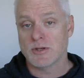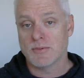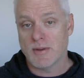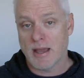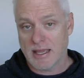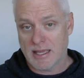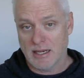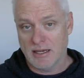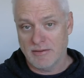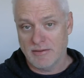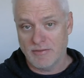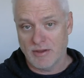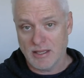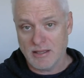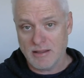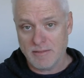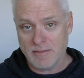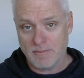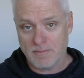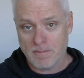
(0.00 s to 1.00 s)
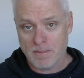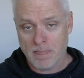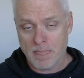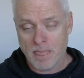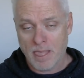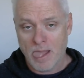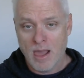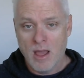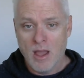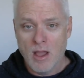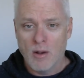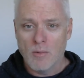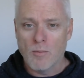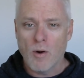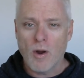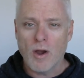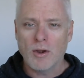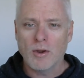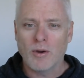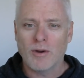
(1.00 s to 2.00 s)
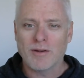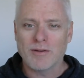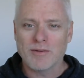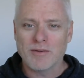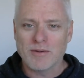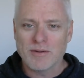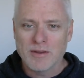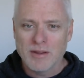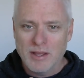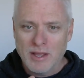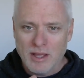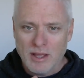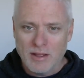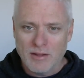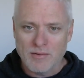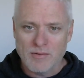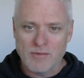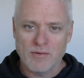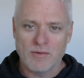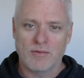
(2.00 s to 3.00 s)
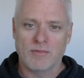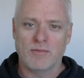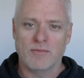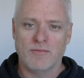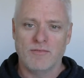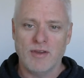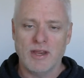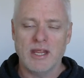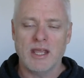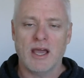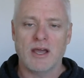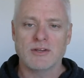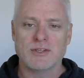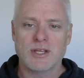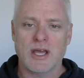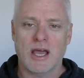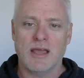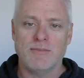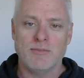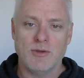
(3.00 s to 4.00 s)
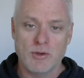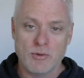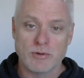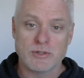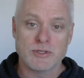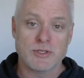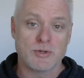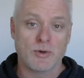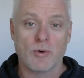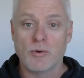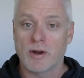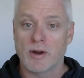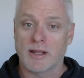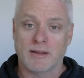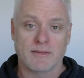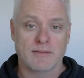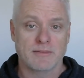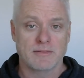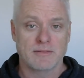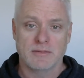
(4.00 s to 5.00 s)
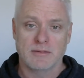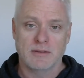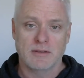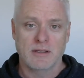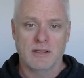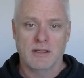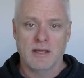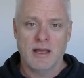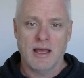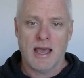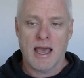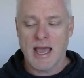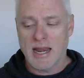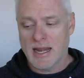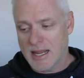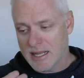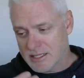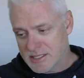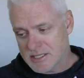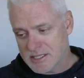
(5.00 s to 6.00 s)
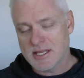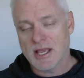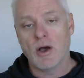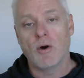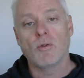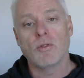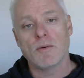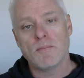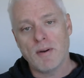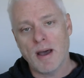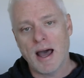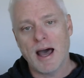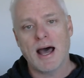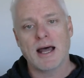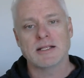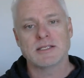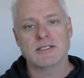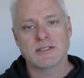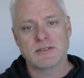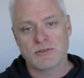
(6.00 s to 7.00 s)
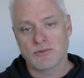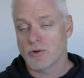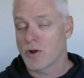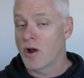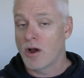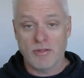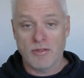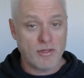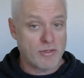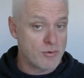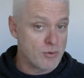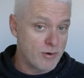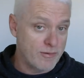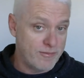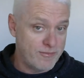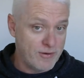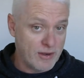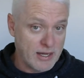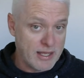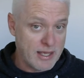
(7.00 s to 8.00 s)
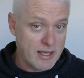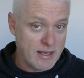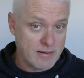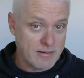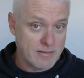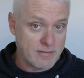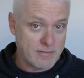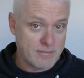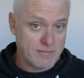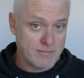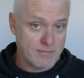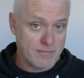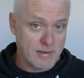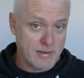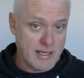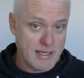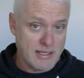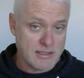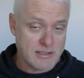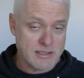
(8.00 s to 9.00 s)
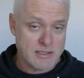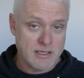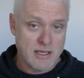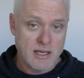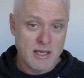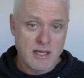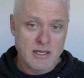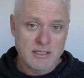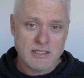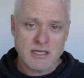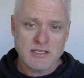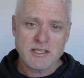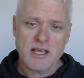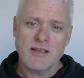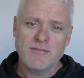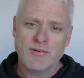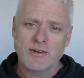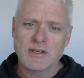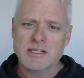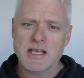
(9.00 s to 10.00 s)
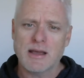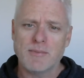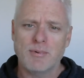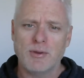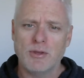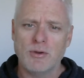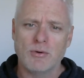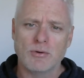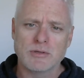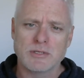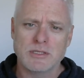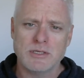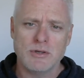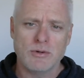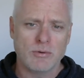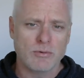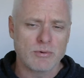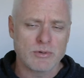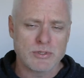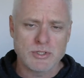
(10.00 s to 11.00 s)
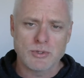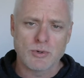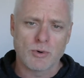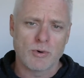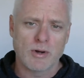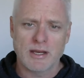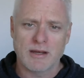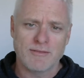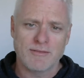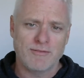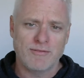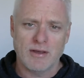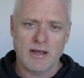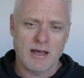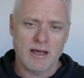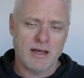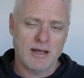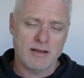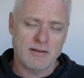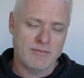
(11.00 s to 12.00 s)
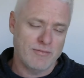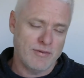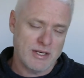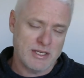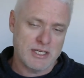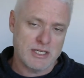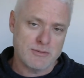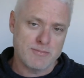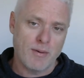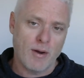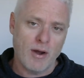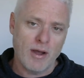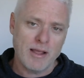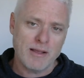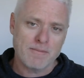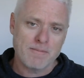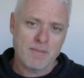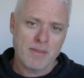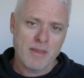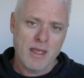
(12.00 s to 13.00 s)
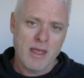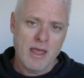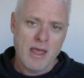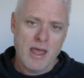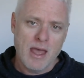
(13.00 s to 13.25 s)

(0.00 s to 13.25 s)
them to make a living, why not videotape you restoring and then sell the parts either through affiliate links? So say, for example, you're restoring a vintage bike,